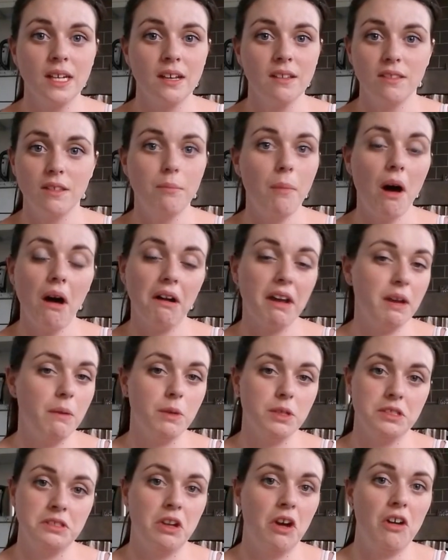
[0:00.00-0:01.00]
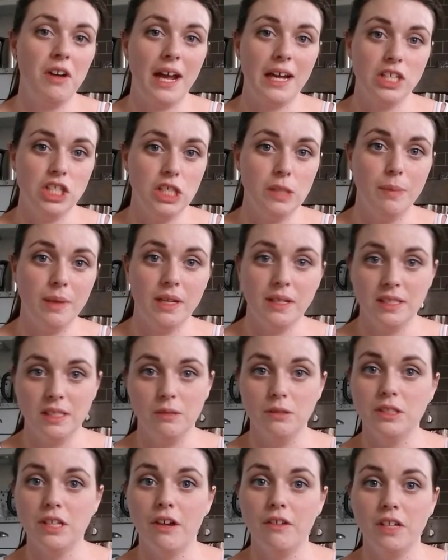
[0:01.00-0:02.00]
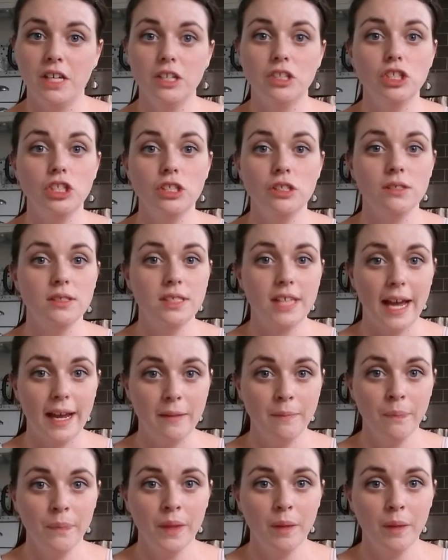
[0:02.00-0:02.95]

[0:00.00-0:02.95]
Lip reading: The market wasn't on actually because it was only a Tuesday,